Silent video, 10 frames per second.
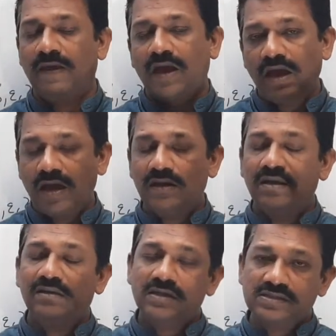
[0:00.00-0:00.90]

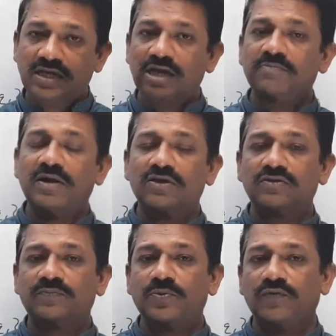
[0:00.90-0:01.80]
And the second part of
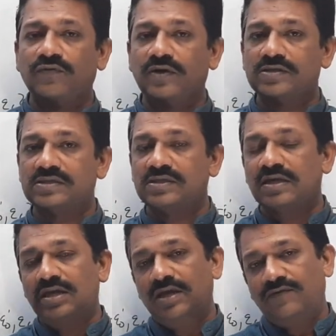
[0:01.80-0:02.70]
the proof is,
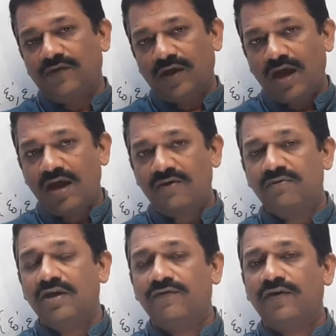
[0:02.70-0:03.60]
If you
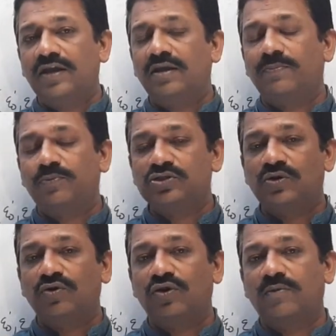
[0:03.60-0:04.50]
have a push
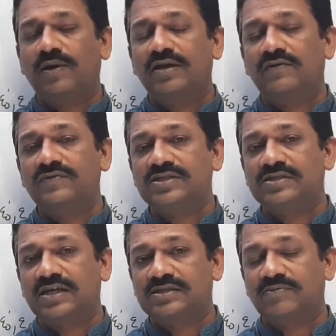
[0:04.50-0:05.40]
down automaton which is
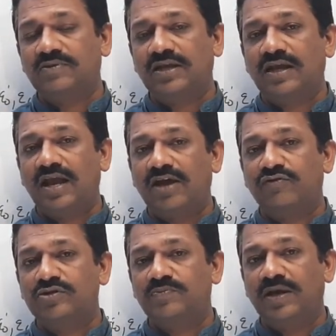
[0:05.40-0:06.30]
accepting a
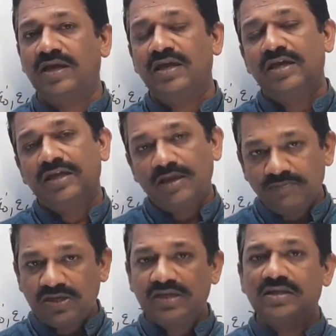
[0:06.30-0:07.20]
language by
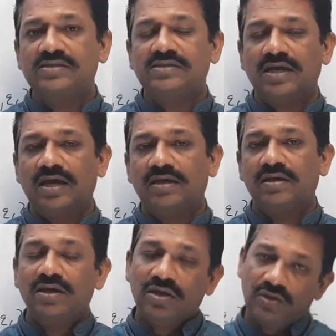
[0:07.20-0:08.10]
emptying the
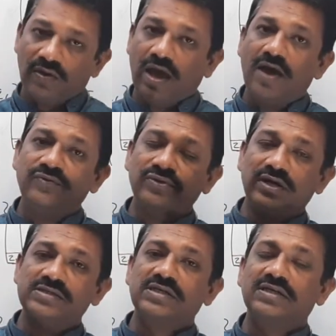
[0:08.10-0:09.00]
stack, you have to
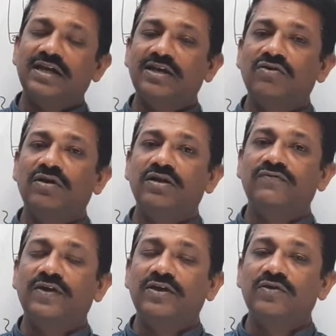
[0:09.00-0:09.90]
construct an equivalent
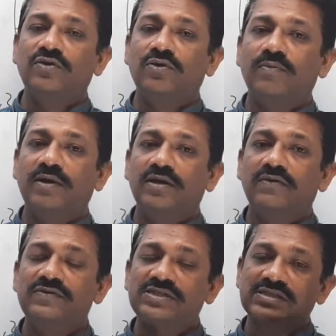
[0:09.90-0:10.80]
finite automaton
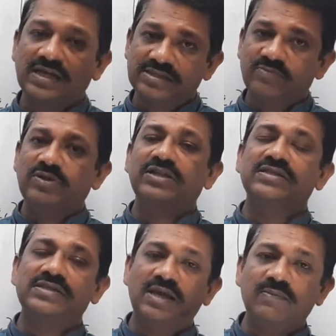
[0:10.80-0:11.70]
which is accepting the
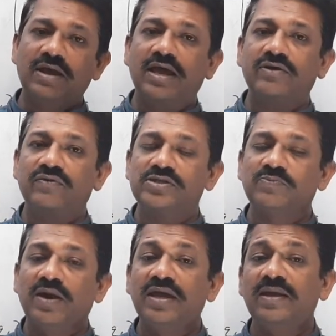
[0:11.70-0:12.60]
same language
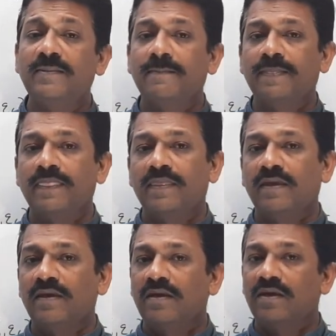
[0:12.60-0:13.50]
by
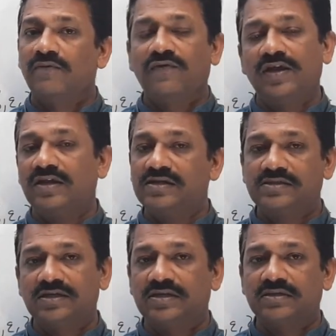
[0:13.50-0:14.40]
final
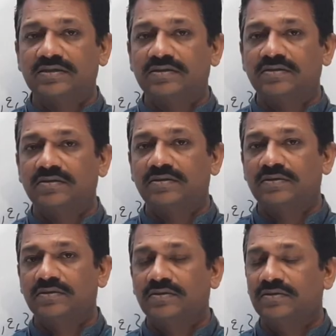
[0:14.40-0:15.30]
state.
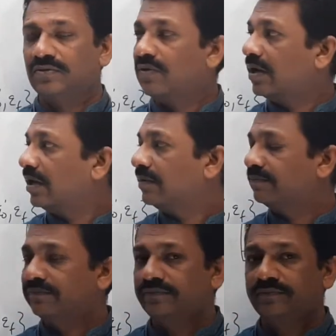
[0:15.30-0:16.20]

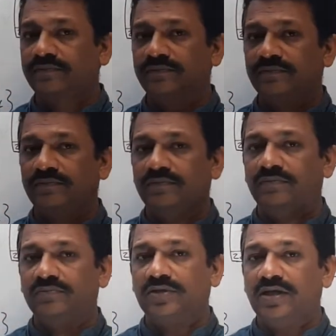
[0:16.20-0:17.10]
Okay,
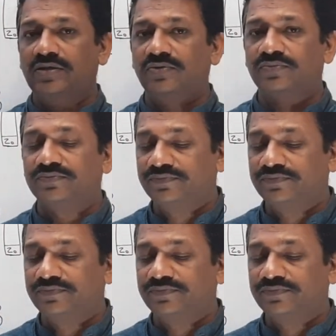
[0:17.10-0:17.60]
thank you.